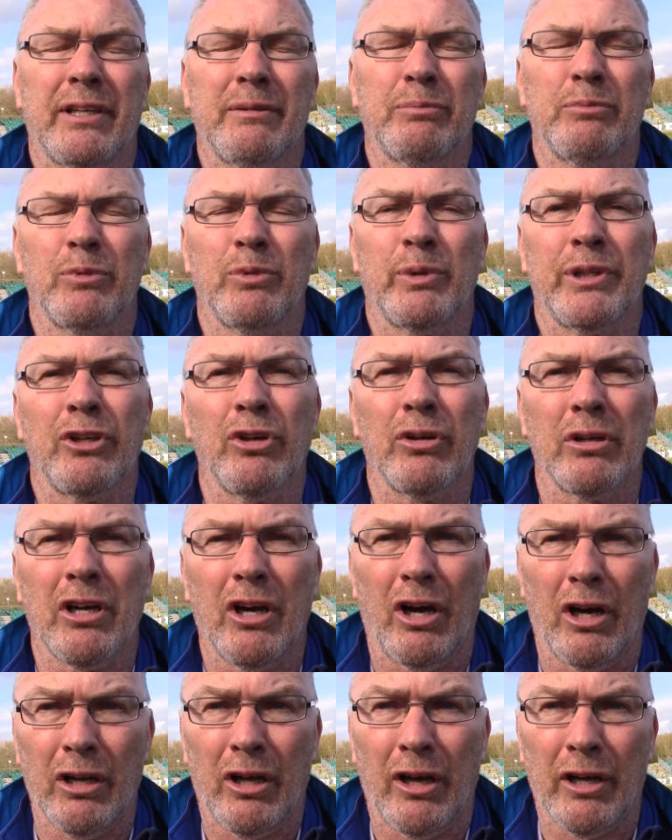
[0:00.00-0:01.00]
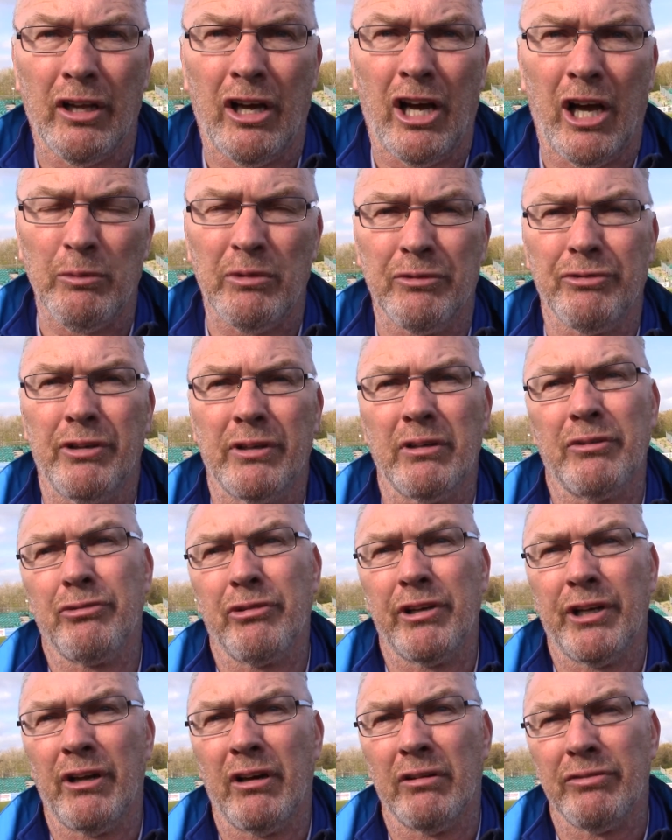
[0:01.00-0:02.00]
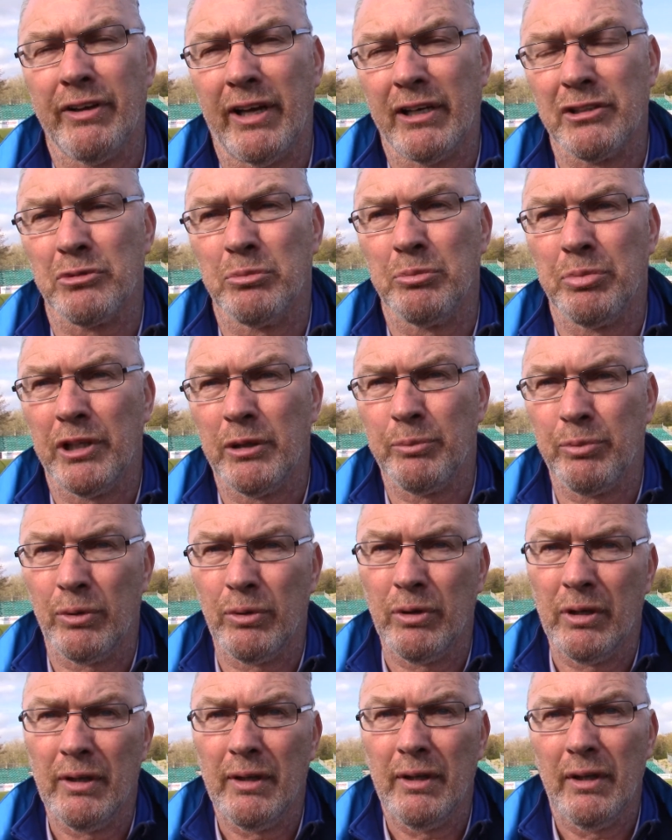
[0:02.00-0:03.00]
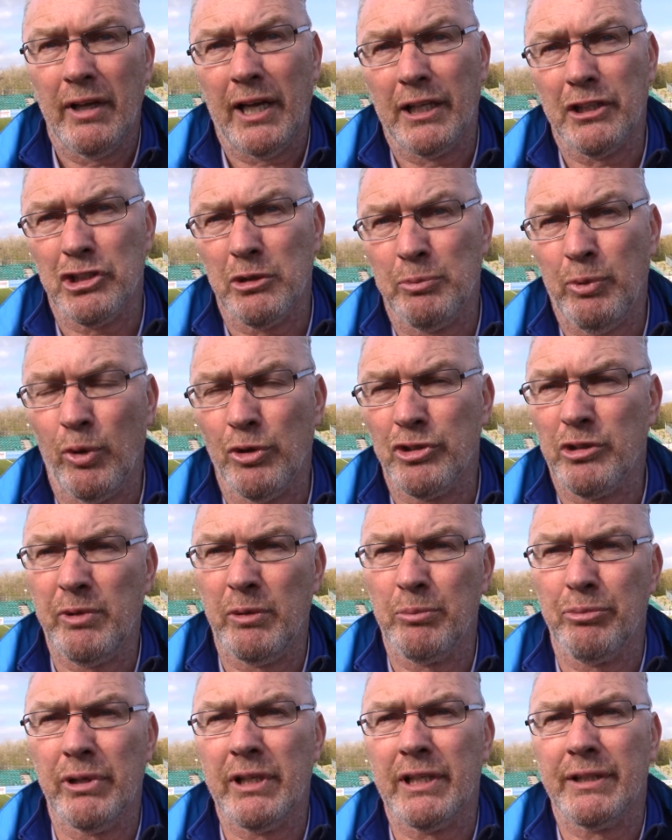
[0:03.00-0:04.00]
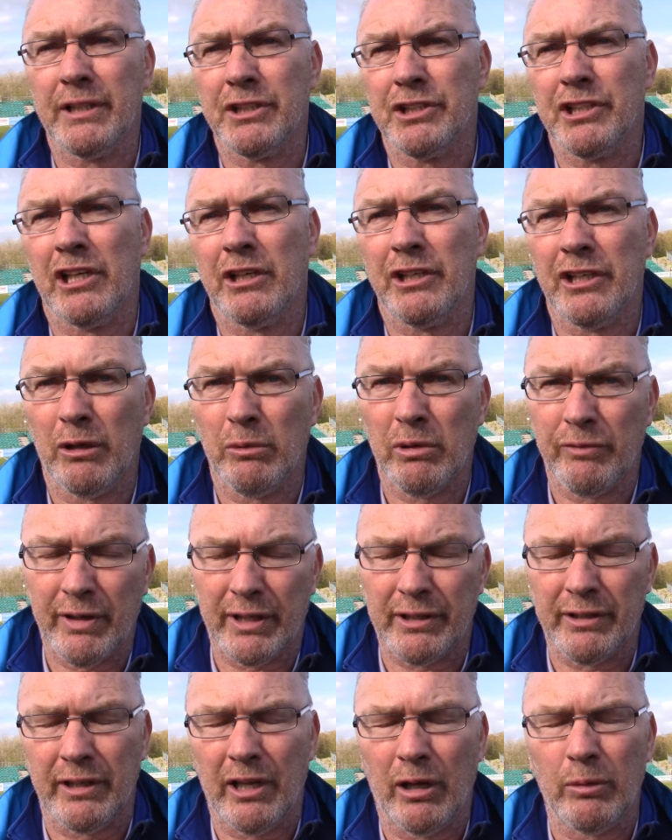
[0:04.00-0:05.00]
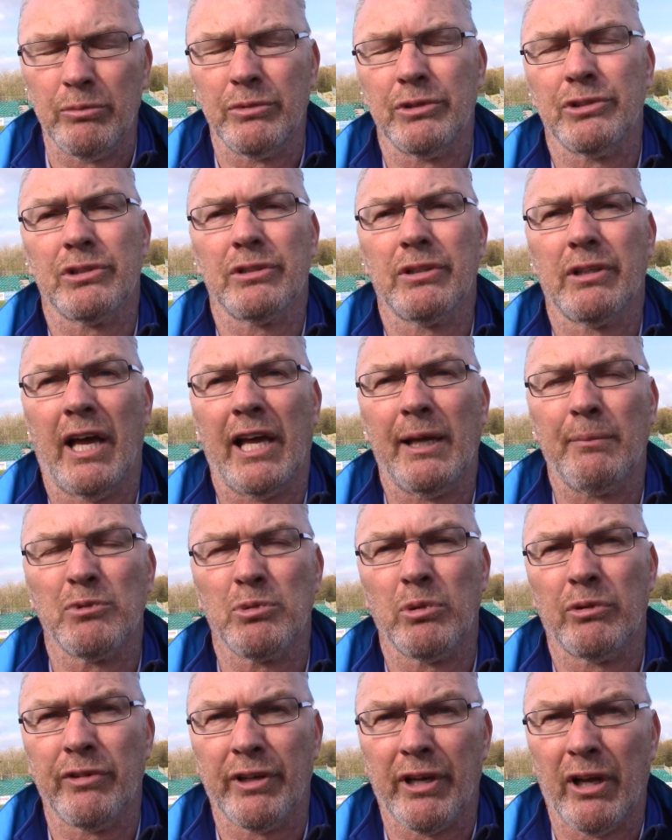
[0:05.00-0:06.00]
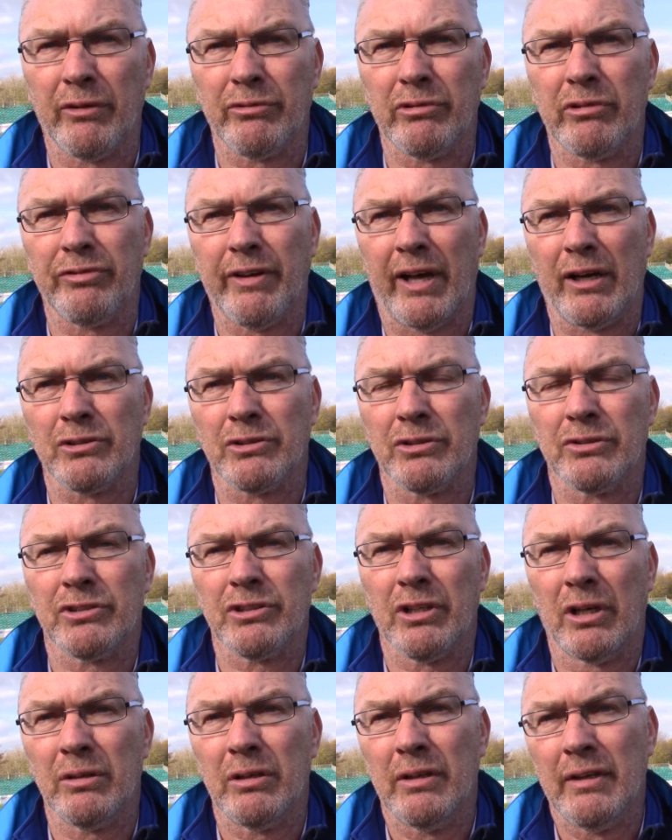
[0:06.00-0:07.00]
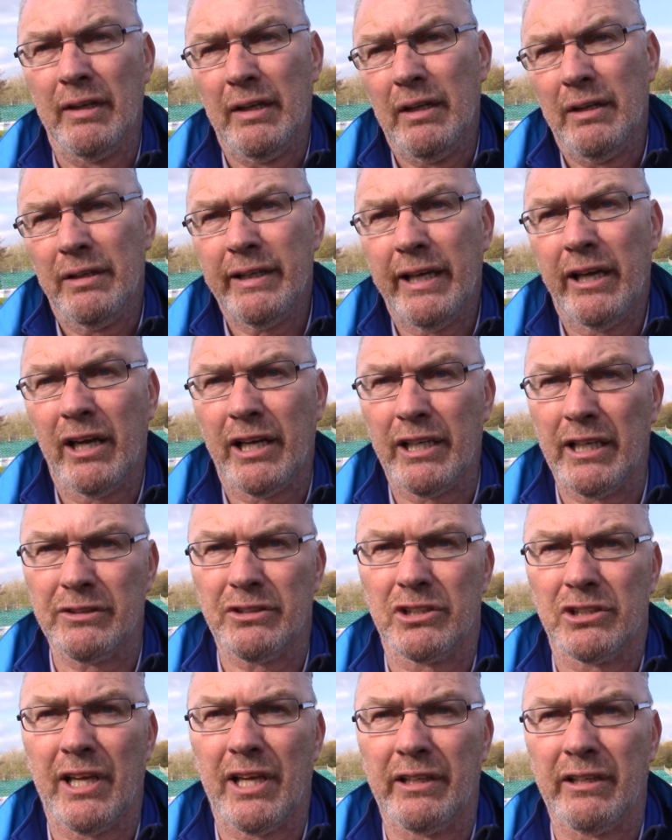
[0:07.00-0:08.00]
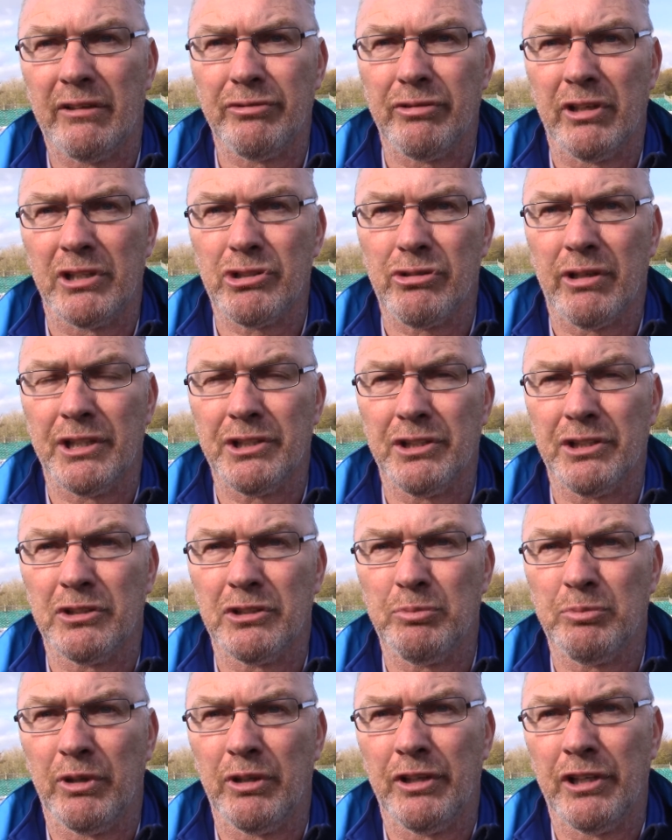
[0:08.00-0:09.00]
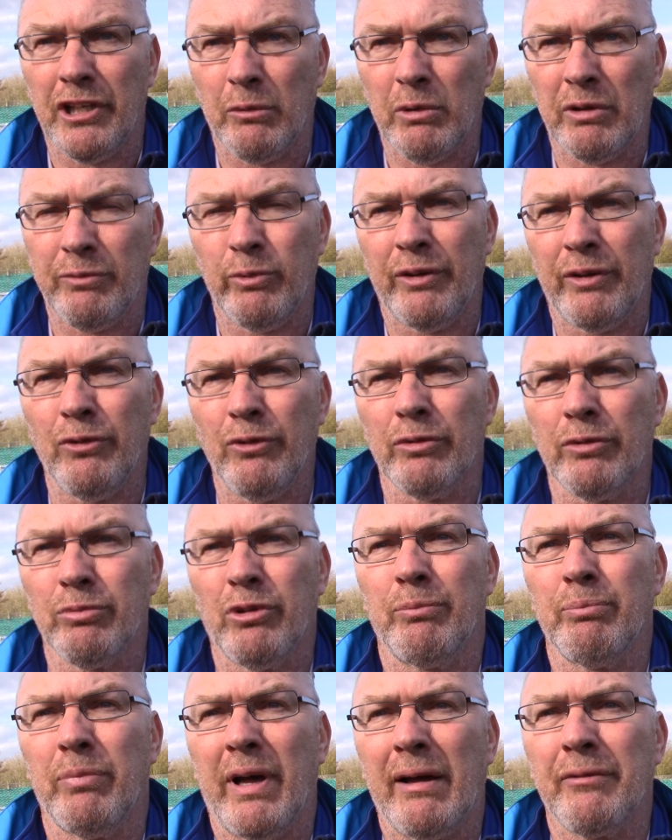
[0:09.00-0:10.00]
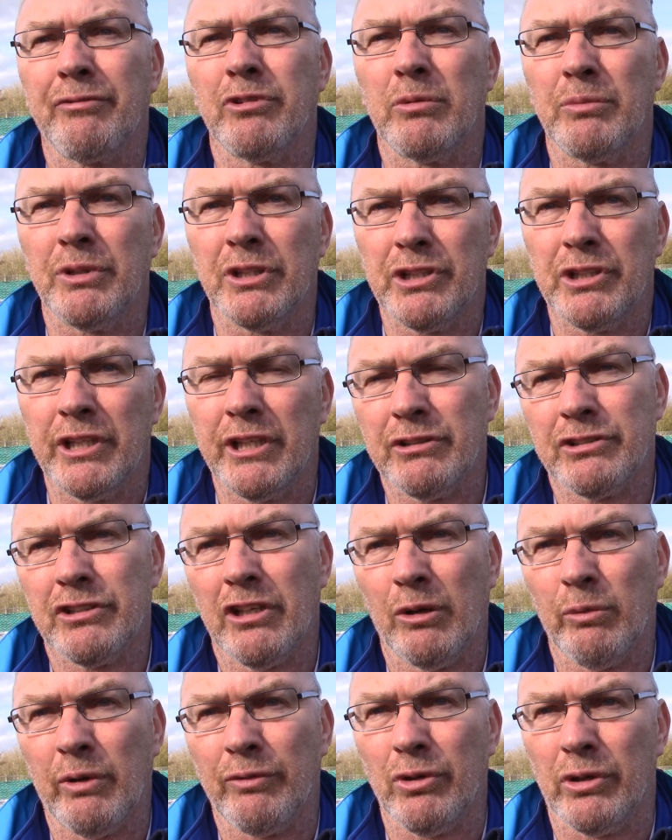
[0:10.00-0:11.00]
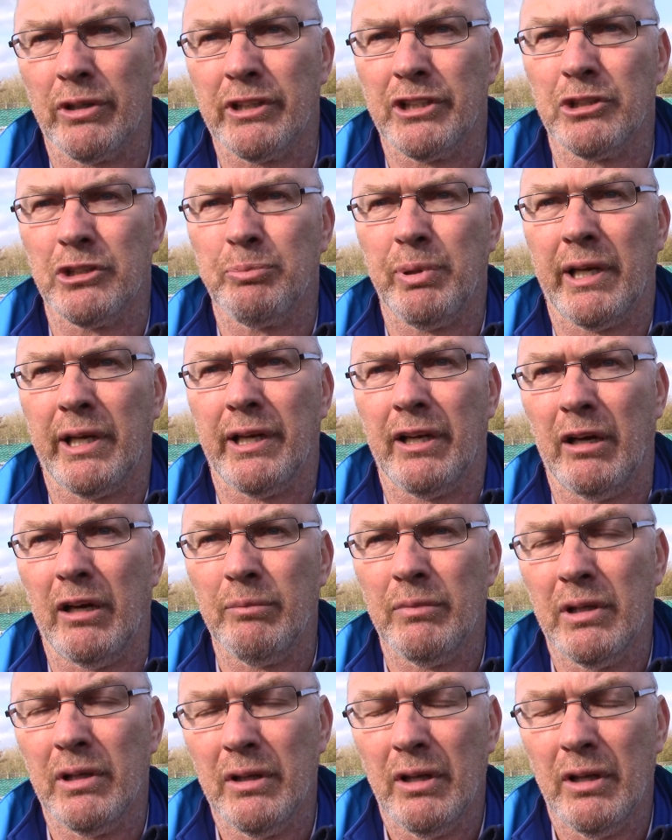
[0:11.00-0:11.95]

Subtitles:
We got Carlisle at home in front of 3,500 people, and the supporters have been brilliant this year. We've had numerous games, we've had over 1,000, so yeah, I can understand their frustrations, but we've not done bad for them this year, so we've got to just pick it up.